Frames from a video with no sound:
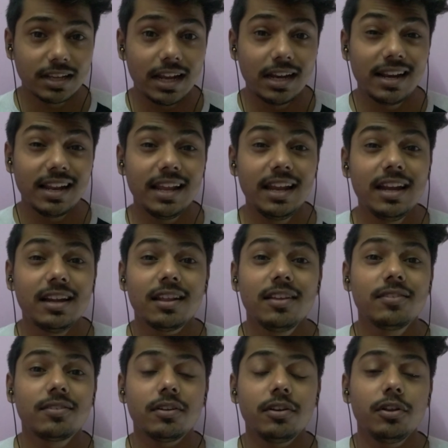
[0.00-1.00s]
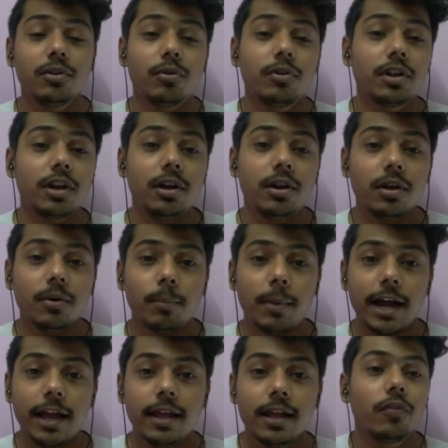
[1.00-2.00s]
and it is denoted
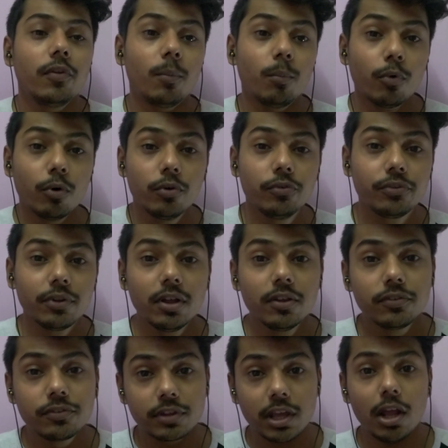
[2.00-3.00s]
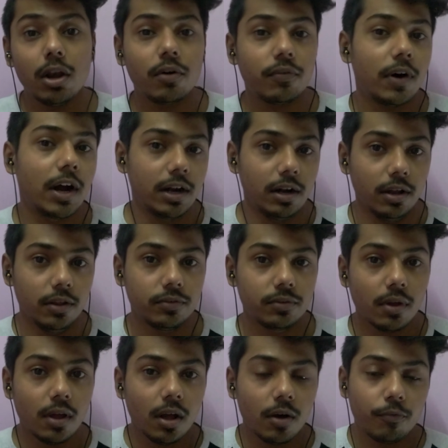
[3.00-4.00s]
by the Mohs scale of hardness
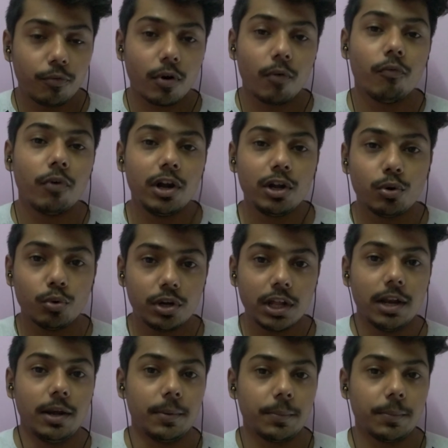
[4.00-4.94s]
from 1 to 10.